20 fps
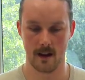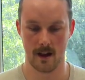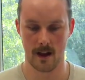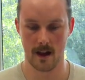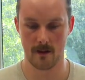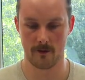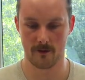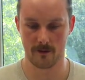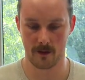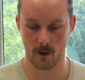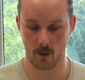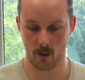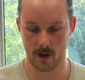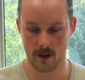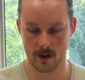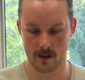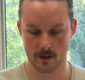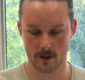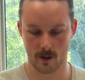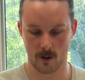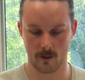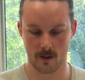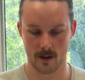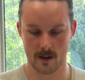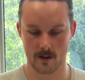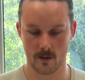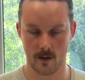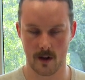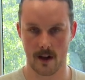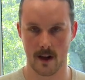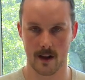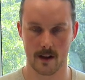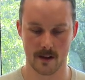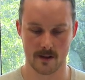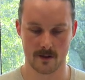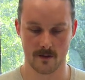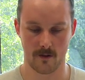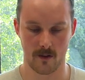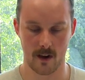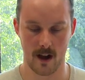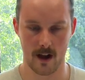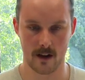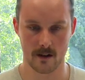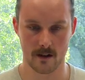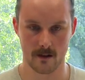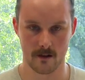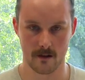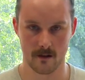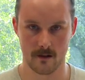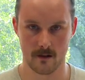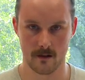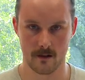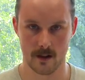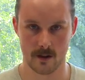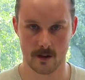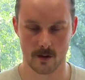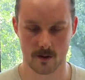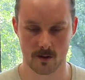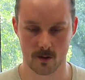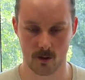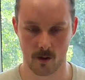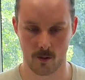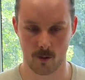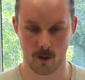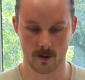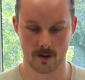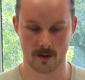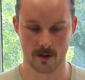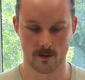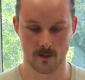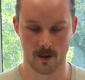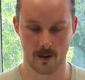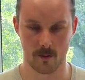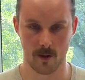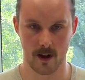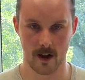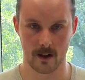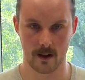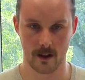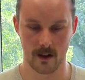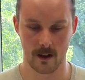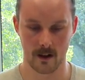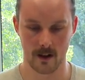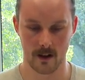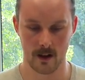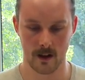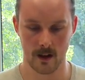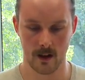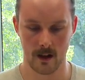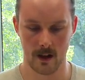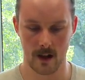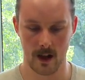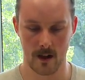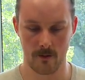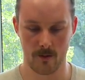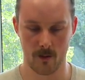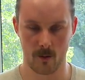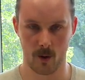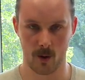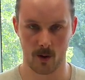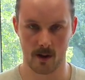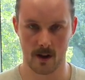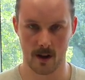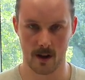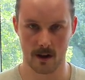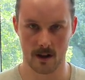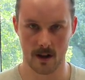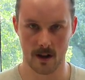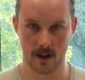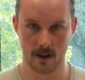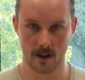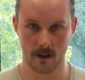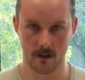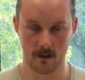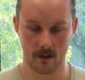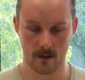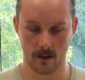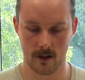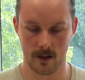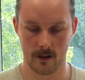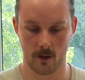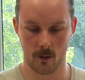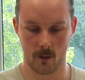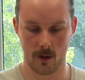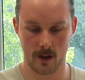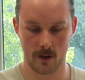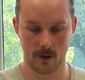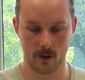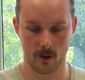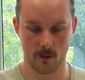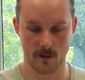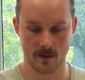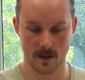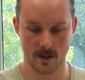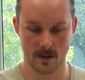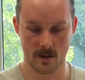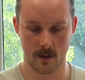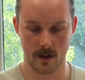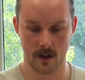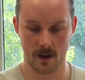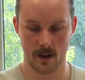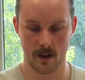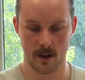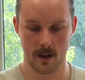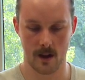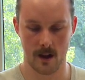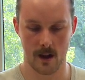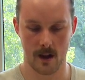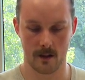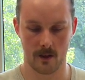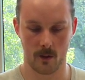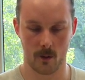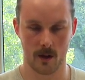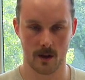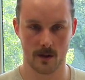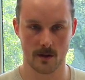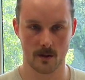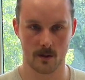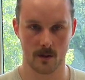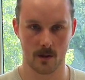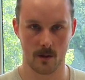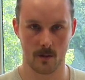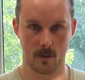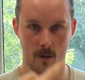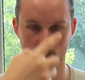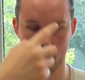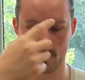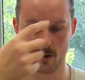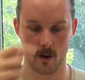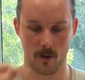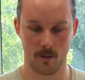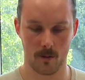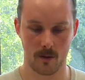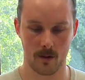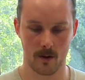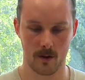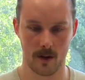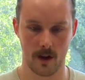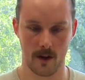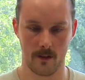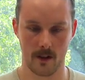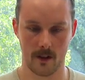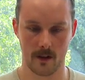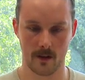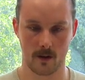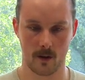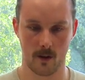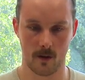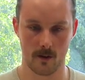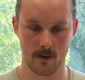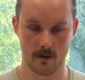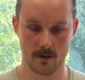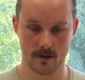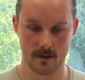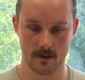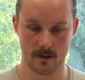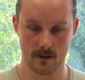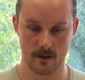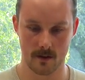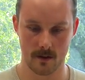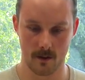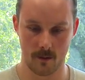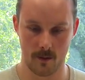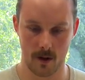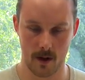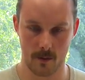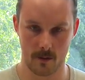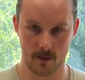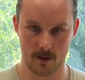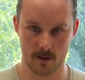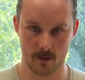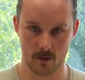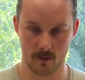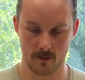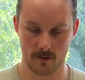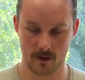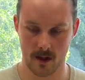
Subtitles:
if the wind is coming this way and it's flat, it's just going to push it straight back. If you put it at an angle and the wind comes this way, the wind is going to push up and then cause the paper to move